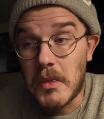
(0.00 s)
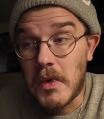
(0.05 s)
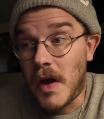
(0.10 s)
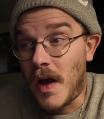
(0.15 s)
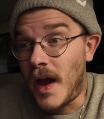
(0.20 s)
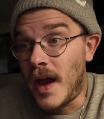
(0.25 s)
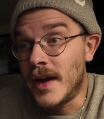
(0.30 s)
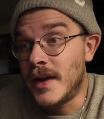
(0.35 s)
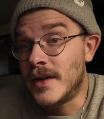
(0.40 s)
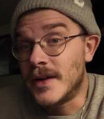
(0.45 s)

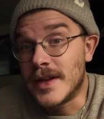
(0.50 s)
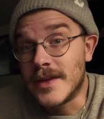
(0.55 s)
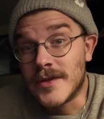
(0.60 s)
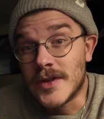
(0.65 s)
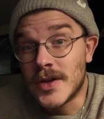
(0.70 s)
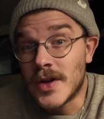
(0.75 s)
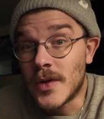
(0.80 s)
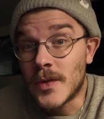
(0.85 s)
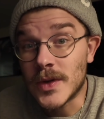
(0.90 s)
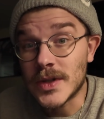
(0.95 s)
I don't
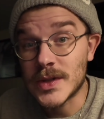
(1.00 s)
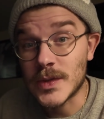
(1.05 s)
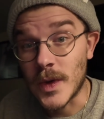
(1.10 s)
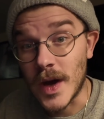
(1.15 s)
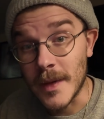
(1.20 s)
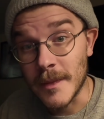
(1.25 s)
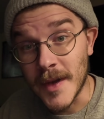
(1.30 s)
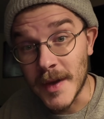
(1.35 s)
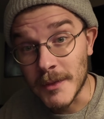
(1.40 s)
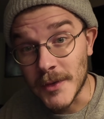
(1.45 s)
even know what
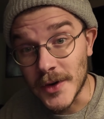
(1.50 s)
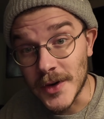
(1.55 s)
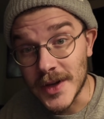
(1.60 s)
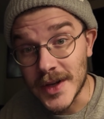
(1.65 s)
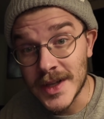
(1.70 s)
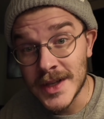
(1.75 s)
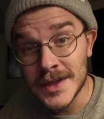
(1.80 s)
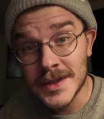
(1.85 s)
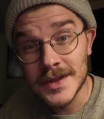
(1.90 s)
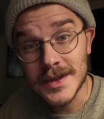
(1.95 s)
swap memory
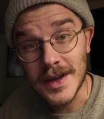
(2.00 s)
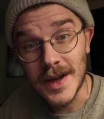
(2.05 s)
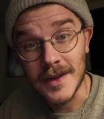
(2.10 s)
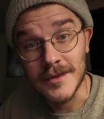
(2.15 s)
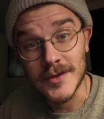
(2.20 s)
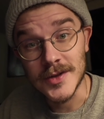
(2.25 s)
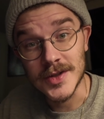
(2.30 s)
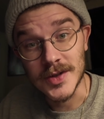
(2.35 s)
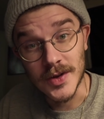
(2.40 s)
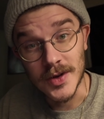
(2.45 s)
is.
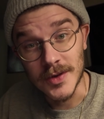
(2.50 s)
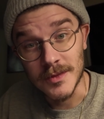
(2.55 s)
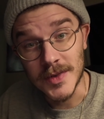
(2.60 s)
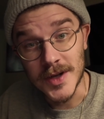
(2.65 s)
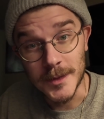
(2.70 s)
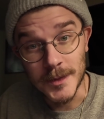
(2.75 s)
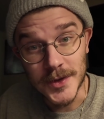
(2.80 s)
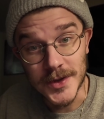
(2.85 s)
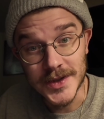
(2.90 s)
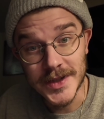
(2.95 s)
I've just heard
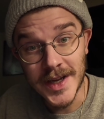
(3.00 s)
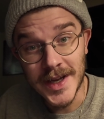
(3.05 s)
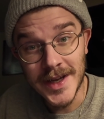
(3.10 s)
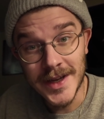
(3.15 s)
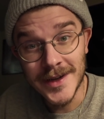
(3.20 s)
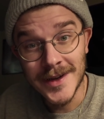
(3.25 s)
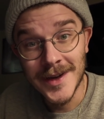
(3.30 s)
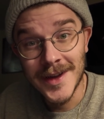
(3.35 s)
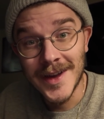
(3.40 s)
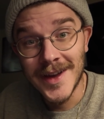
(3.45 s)
people say
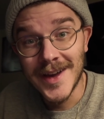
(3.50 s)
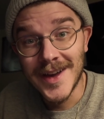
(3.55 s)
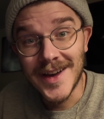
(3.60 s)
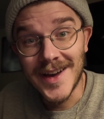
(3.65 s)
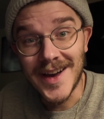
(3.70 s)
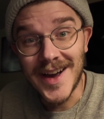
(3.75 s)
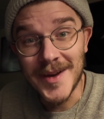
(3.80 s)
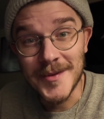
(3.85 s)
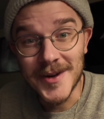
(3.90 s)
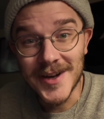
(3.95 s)
it.
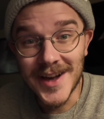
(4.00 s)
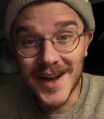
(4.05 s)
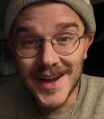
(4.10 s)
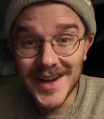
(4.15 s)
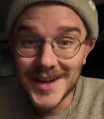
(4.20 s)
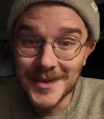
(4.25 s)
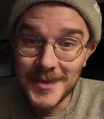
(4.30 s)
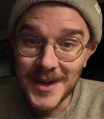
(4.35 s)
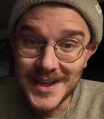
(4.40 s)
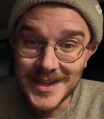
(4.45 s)
I'm a guy
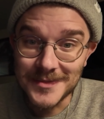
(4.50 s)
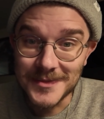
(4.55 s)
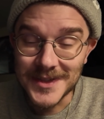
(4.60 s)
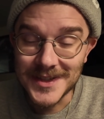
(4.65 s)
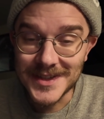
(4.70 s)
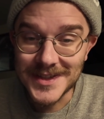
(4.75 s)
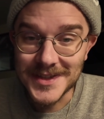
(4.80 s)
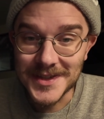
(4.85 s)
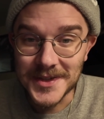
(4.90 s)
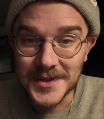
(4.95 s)
in a
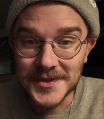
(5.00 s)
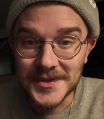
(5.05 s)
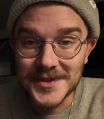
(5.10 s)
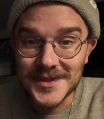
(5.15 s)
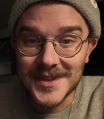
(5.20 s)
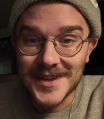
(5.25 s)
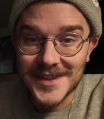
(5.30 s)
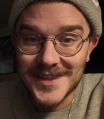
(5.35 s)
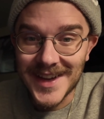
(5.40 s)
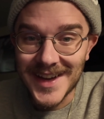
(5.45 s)
basement, so
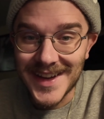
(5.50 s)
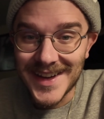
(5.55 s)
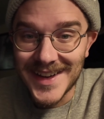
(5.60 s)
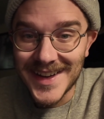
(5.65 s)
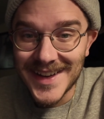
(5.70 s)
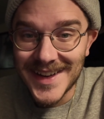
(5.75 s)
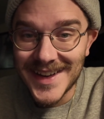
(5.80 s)
okay.